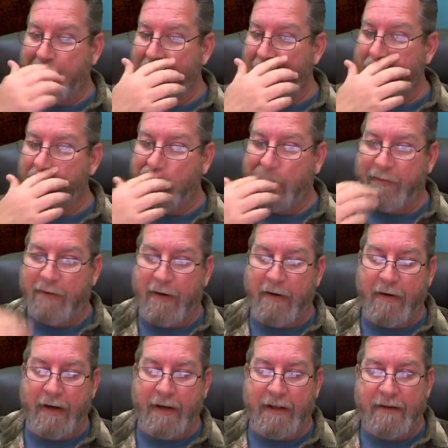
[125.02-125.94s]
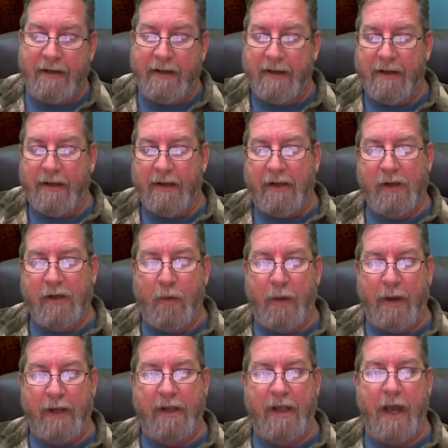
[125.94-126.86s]
up with a very
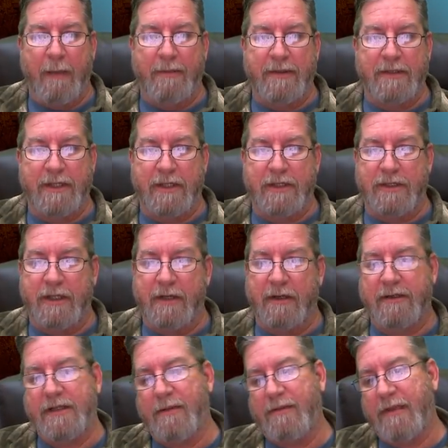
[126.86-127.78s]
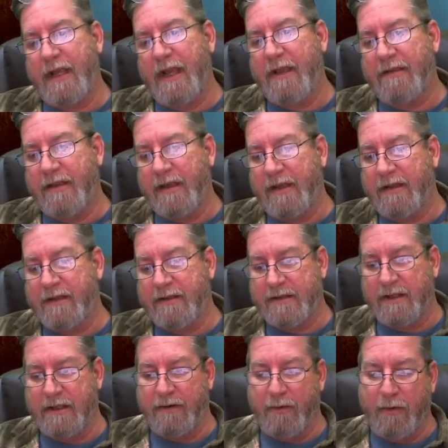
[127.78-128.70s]
quick composition, something I think is
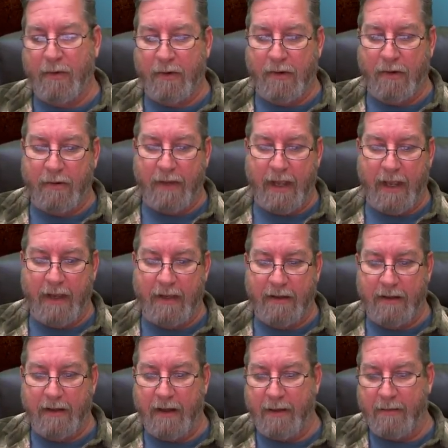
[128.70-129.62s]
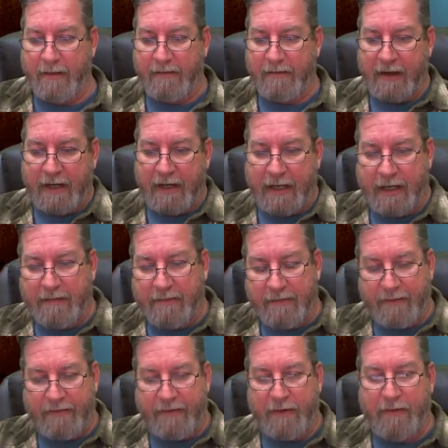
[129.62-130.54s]
going to work okay. Um, I've got to get
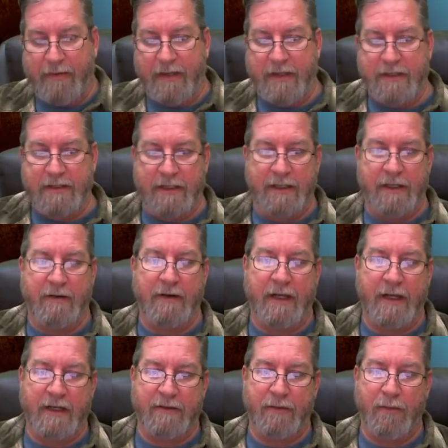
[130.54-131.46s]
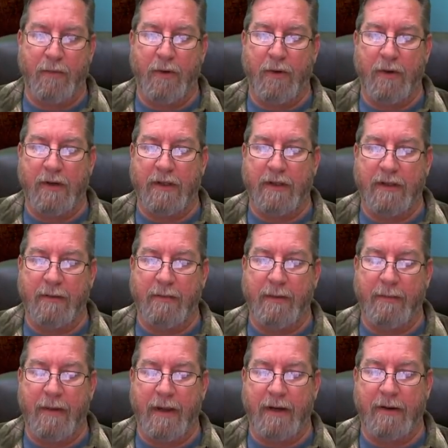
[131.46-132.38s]
a few things in here to get to work a little
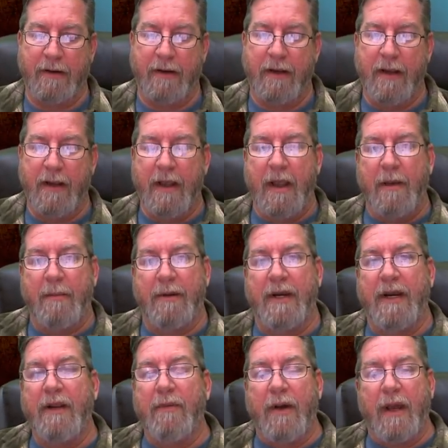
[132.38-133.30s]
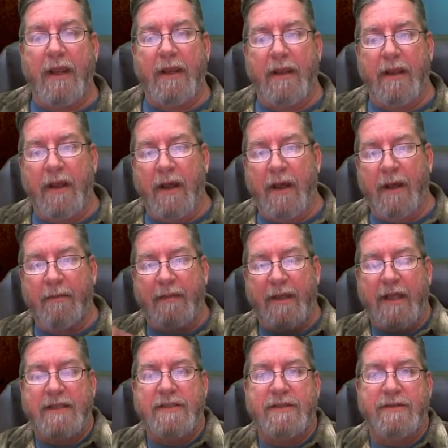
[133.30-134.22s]
bit better. But anyway, um,
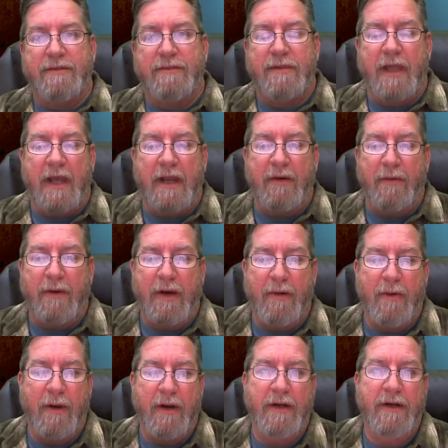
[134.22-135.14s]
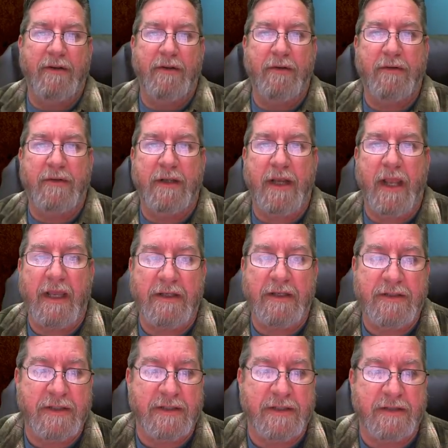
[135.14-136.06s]
that's kind of what I wanted to do today
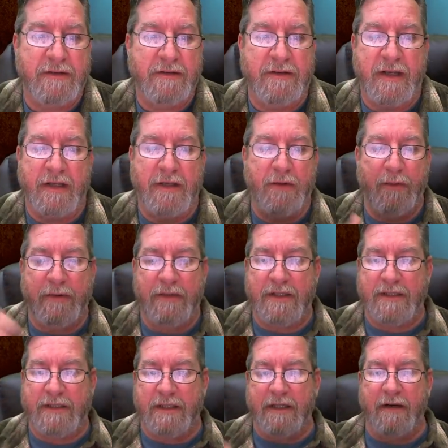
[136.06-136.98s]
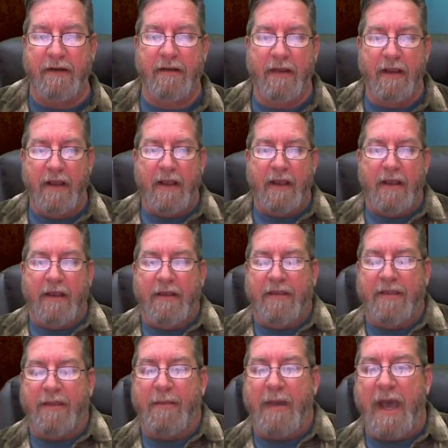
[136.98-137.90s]
is just continue with this little
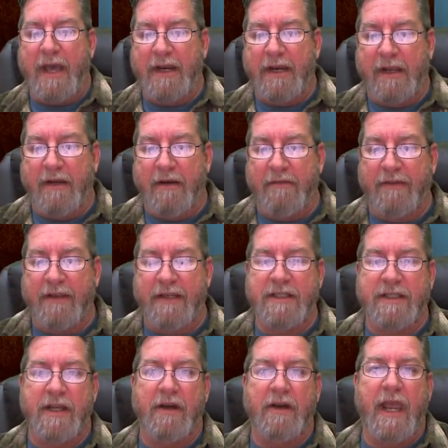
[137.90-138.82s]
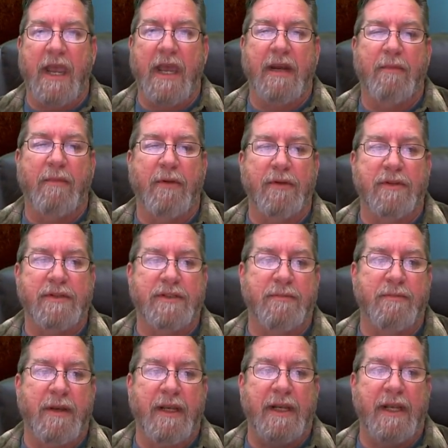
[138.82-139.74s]
thematic of these young animals
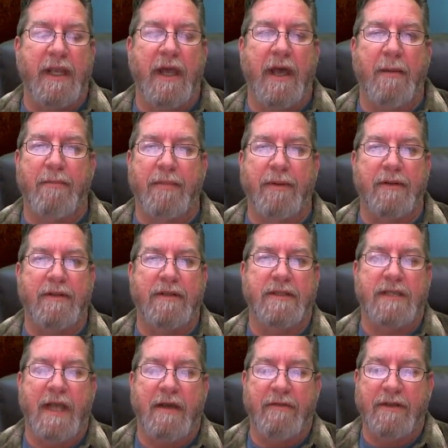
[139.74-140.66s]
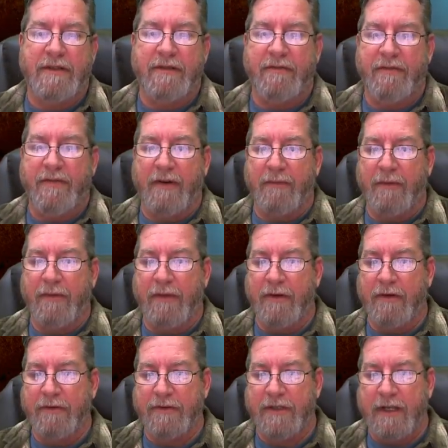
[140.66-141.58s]
meeting up and just having some fun with
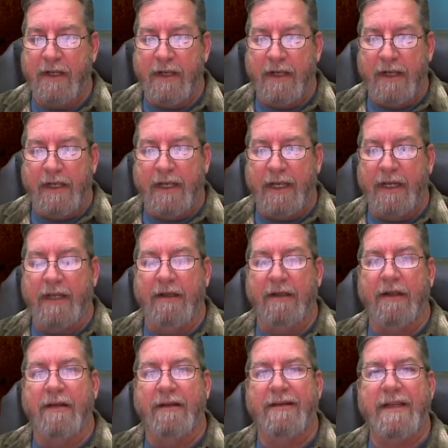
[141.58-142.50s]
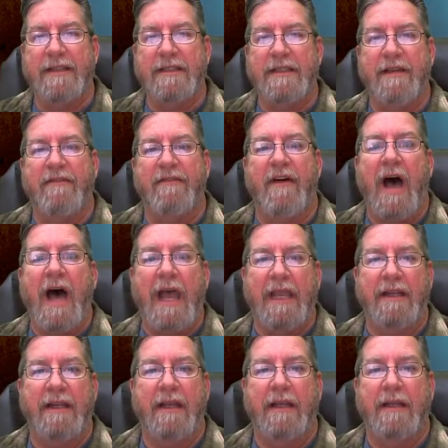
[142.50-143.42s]
those, getting a little
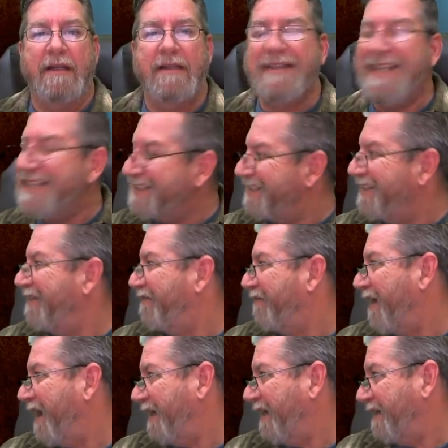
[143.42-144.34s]
Disneyfied. Disneyfied.